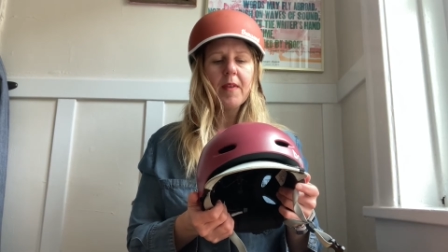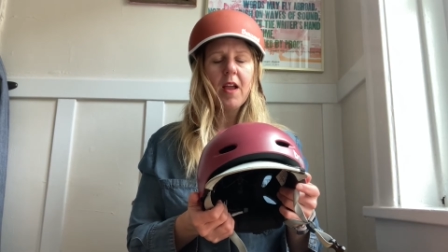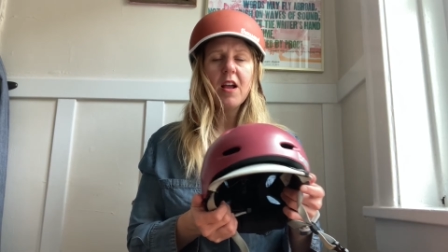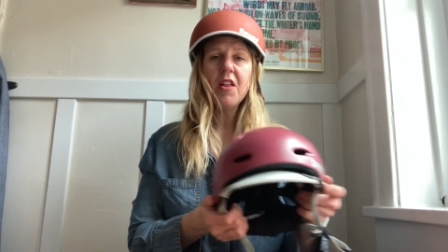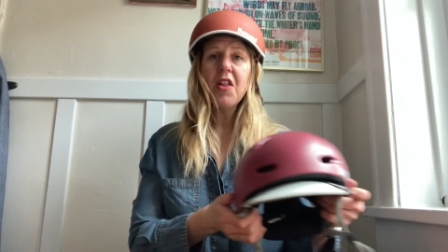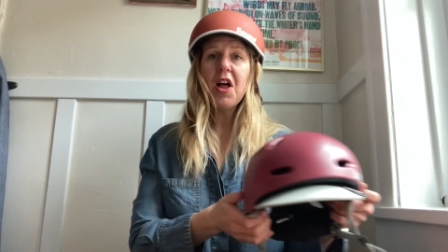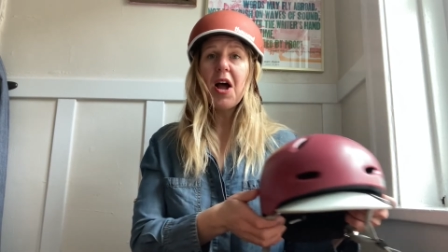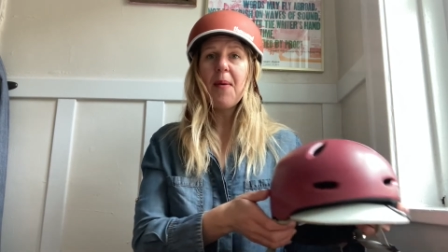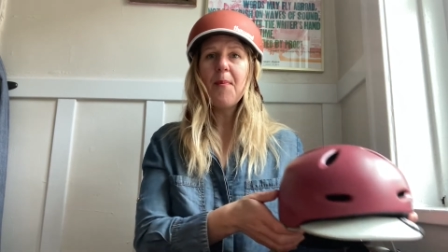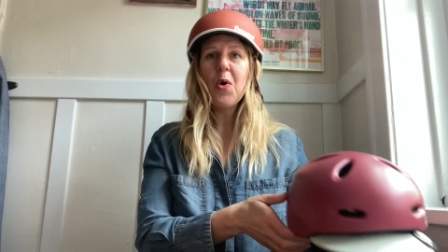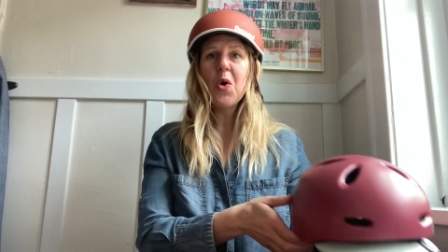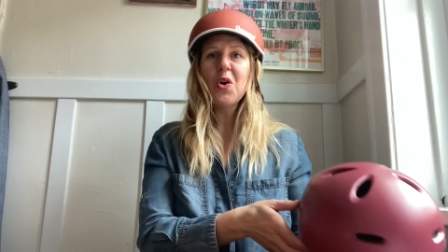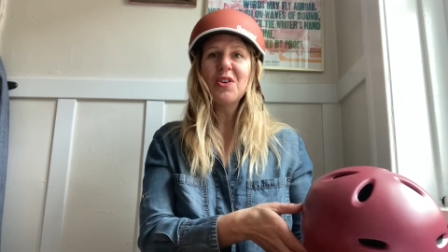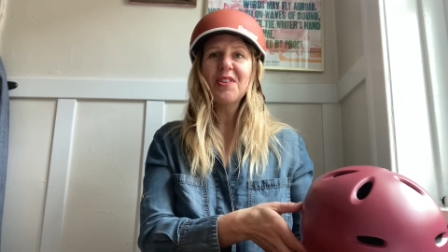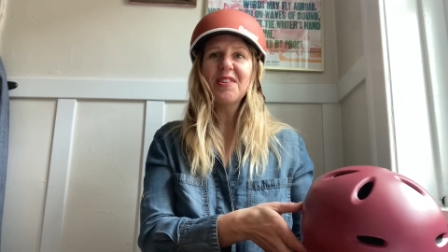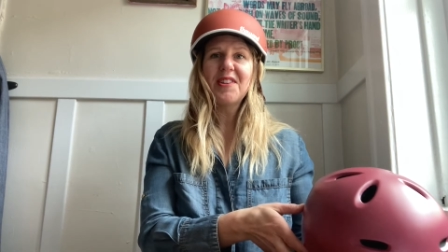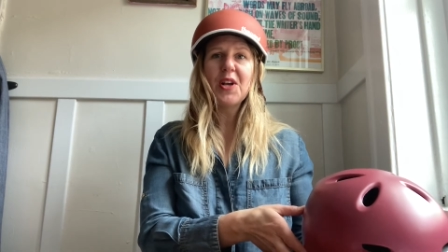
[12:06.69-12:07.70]
a lot
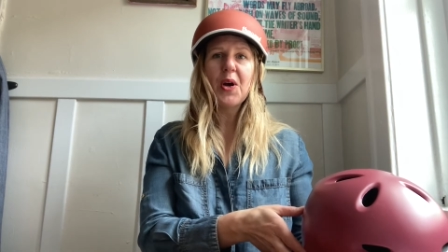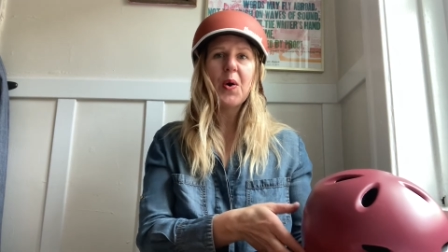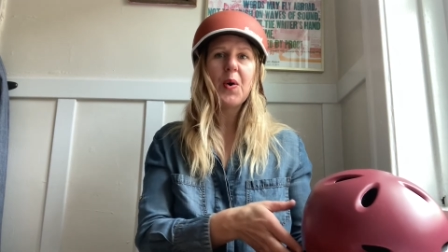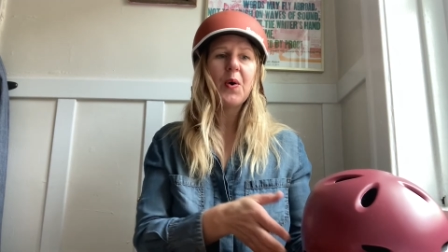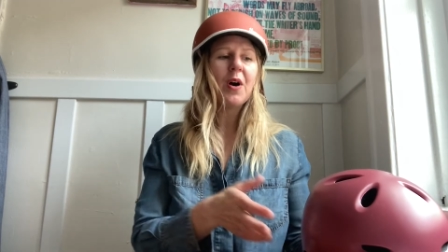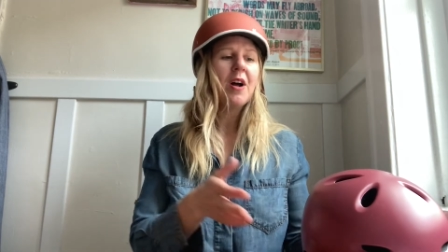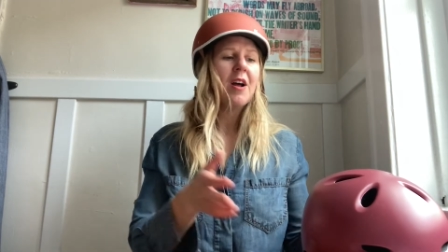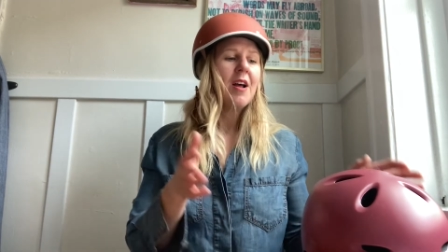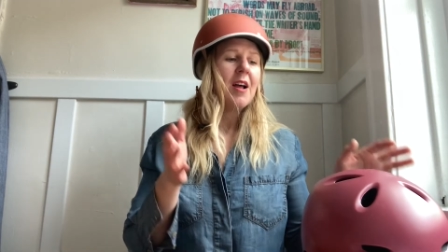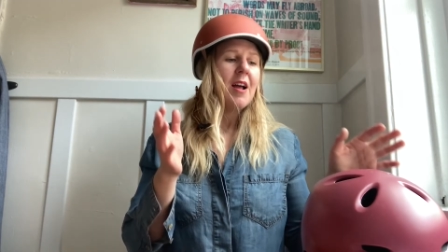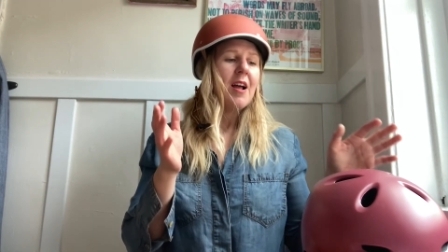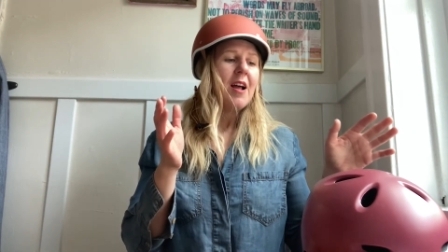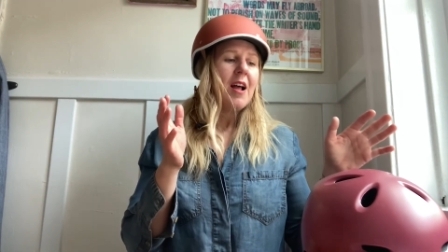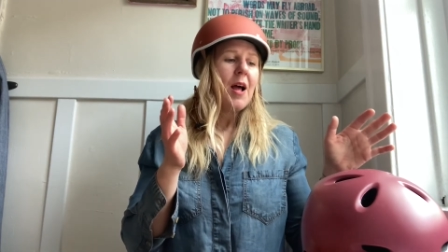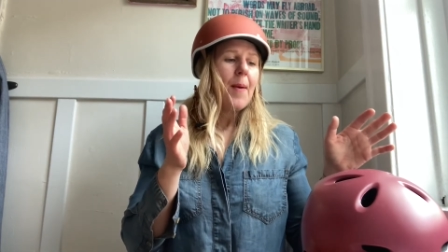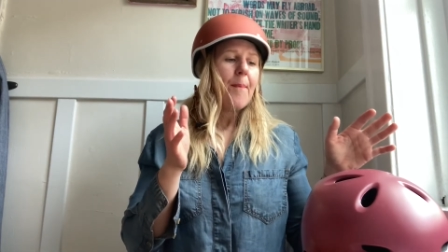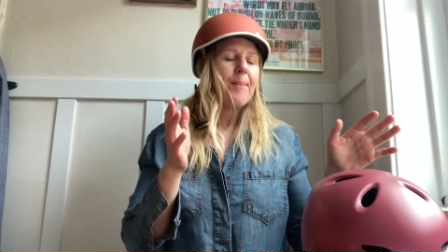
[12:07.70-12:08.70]
more. So
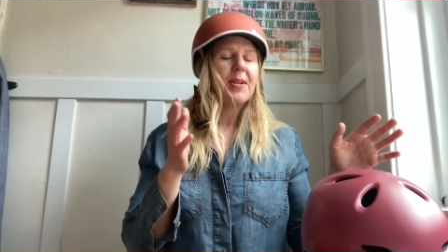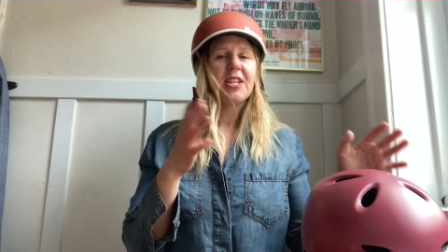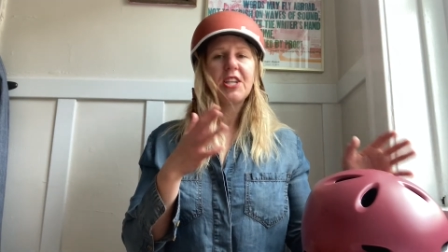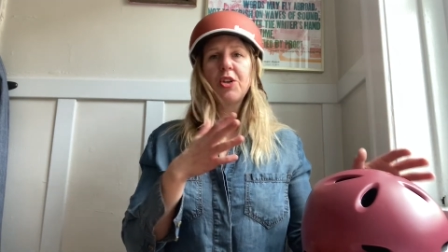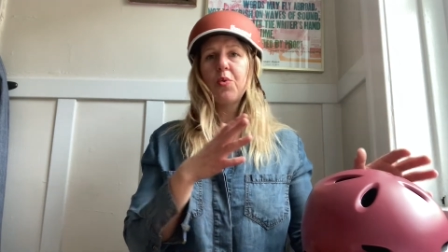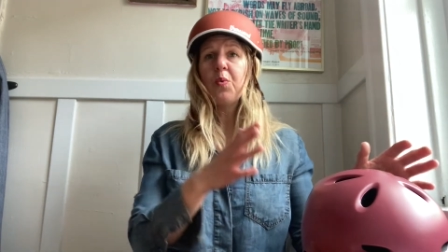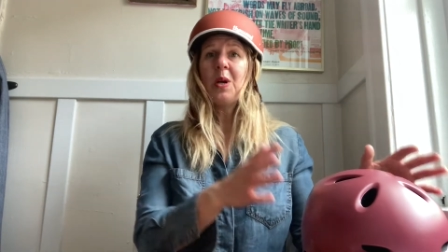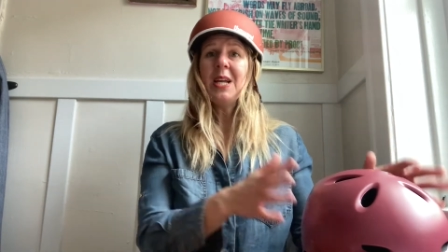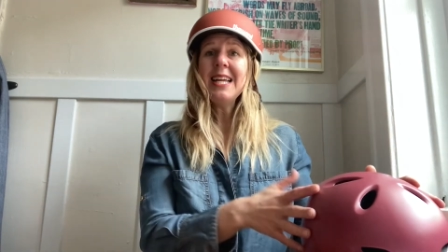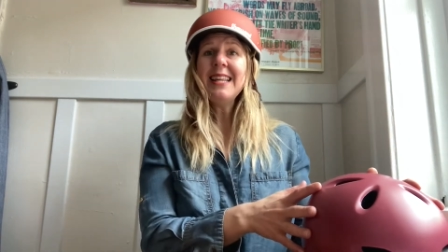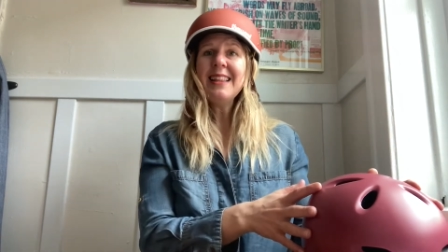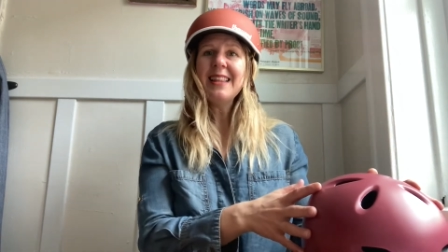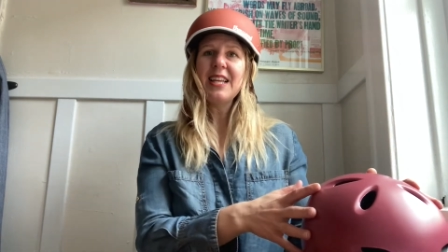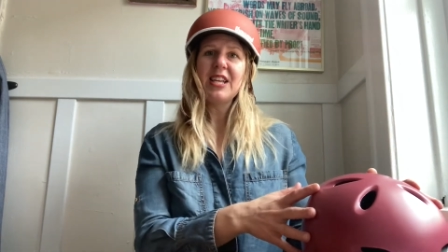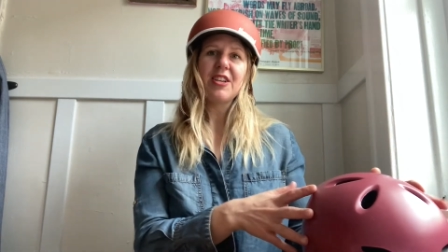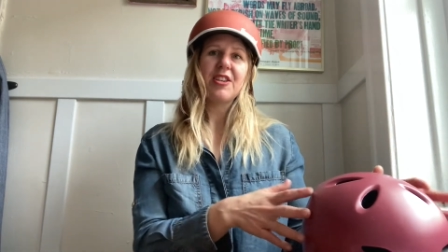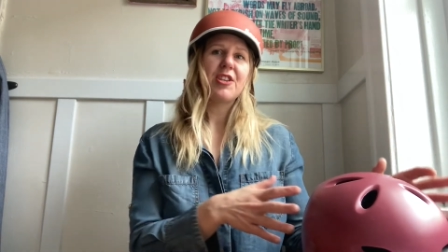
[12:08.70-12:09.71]
between
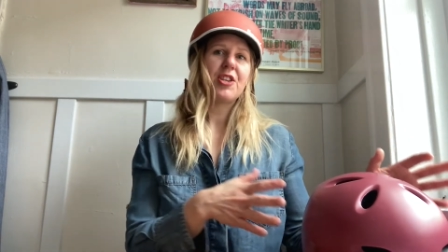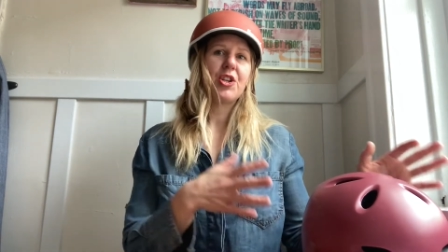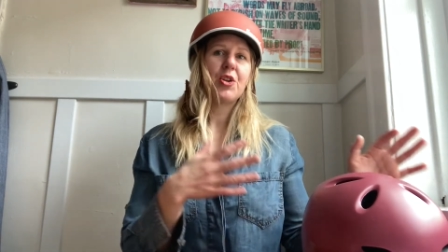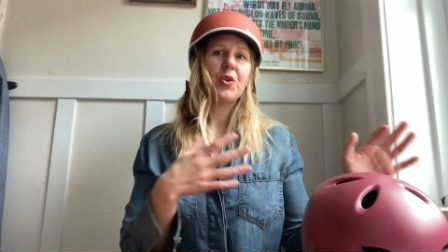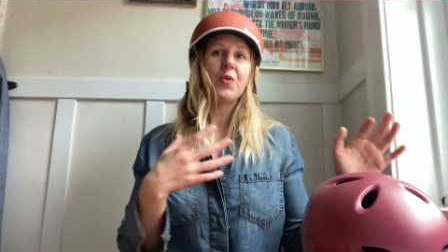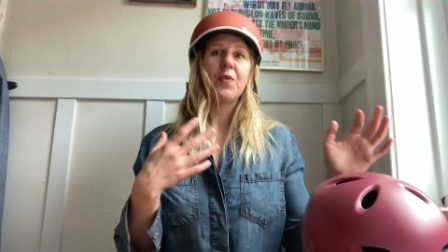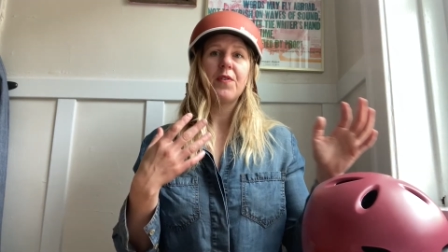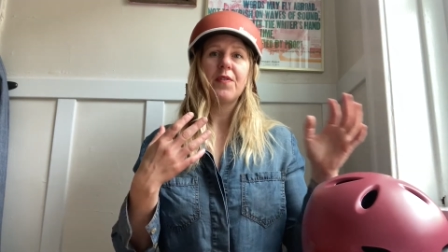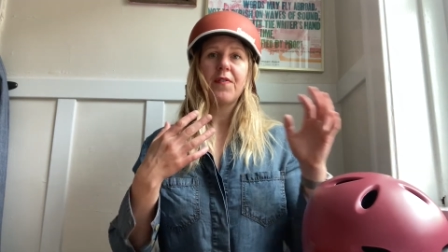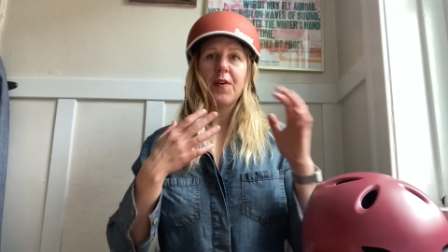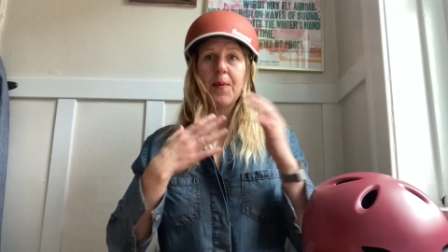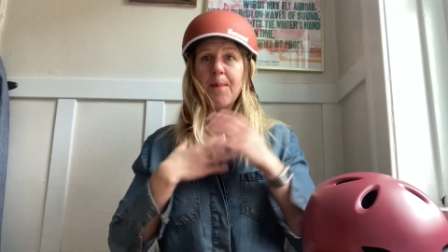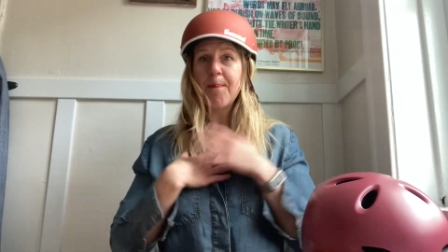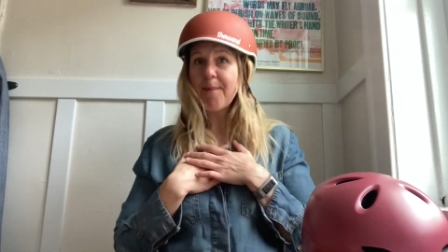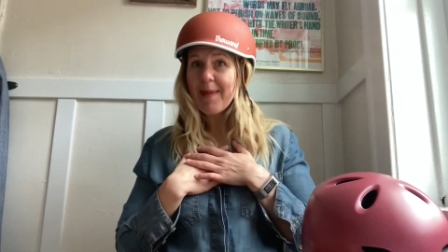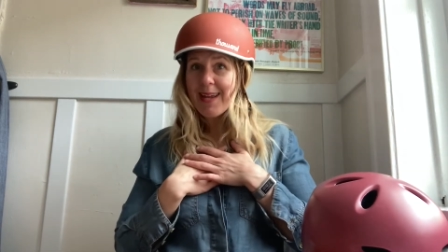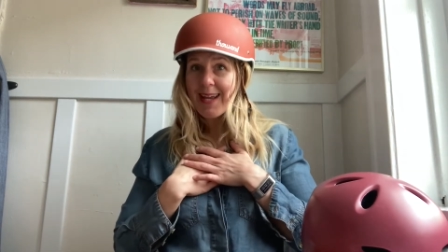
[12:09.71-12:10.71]
these two, for
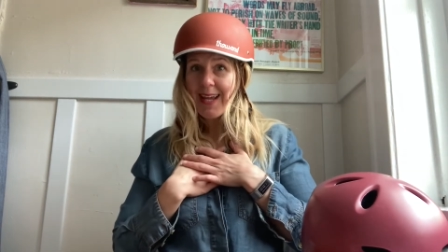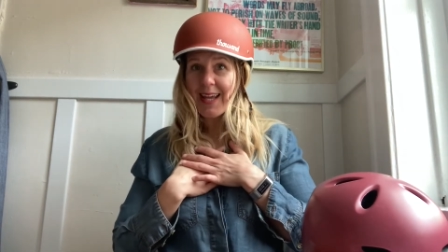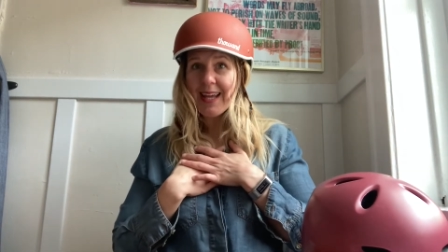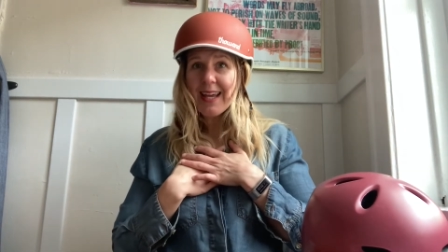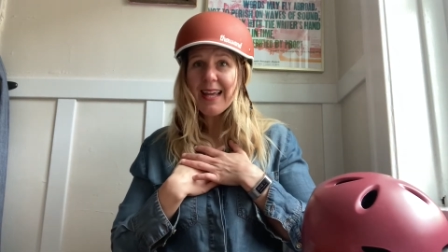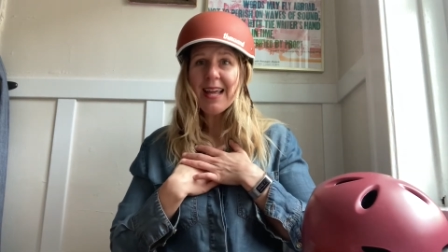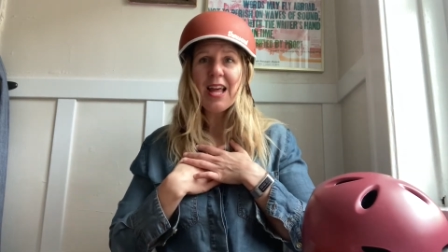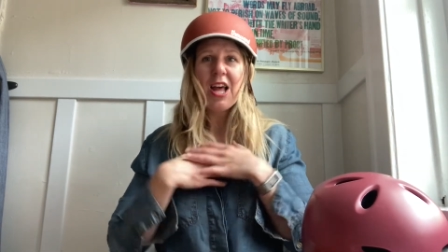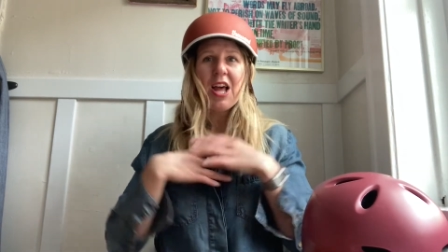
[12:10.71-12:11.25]
me,